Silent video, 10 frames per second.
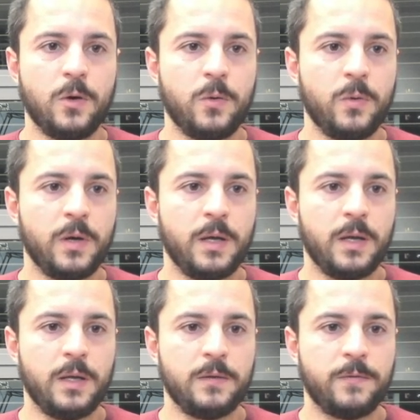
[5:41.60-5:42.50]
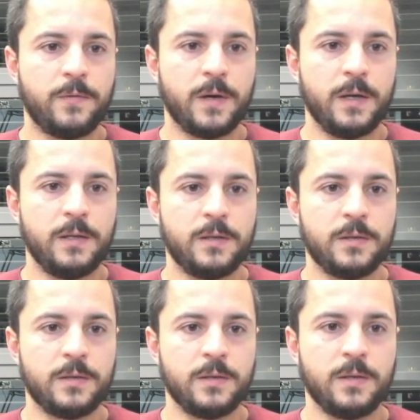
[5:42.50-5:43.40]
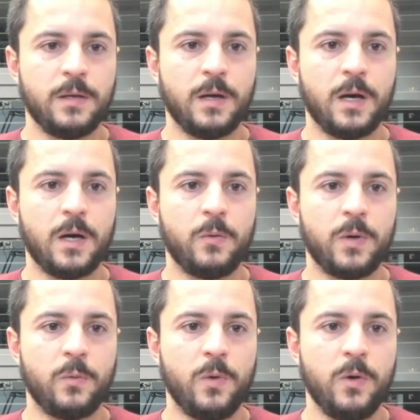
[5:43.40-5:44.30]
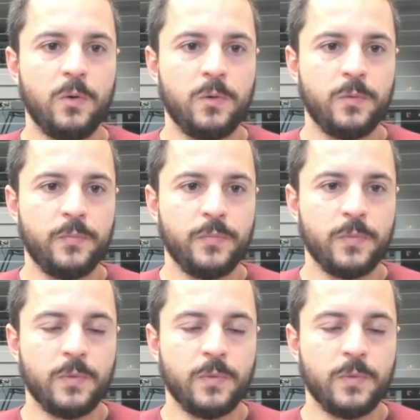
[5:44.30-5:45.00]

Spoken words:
let's go and find our logo.